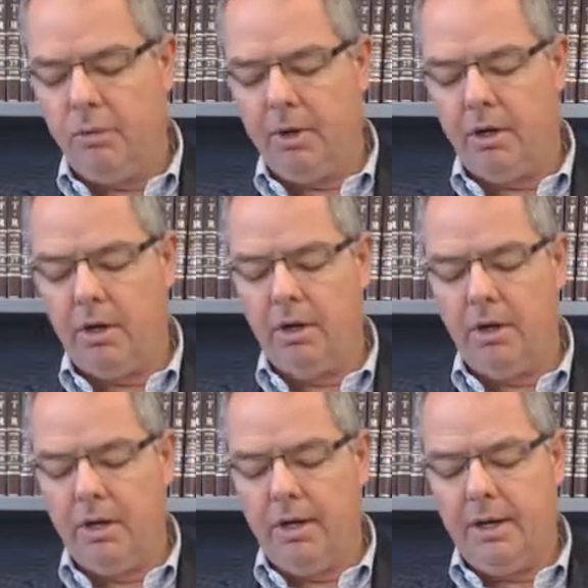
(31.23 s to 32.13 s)
what
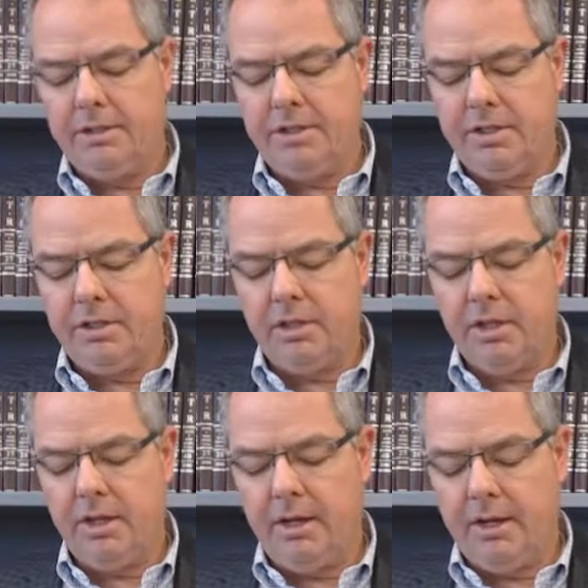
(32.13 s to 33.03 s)
are
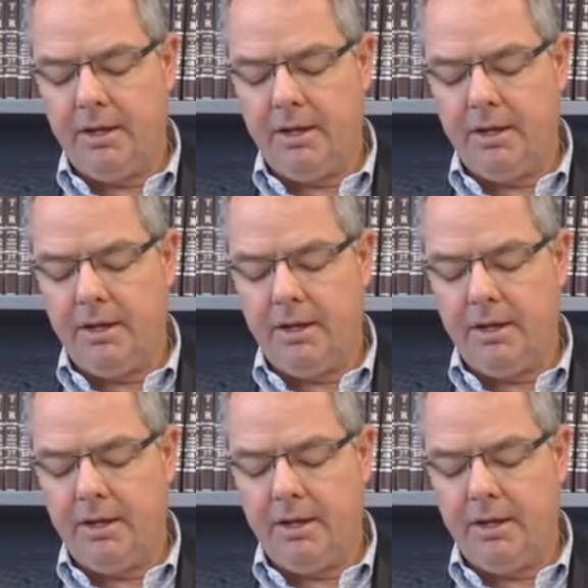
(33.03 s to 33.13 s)
essentially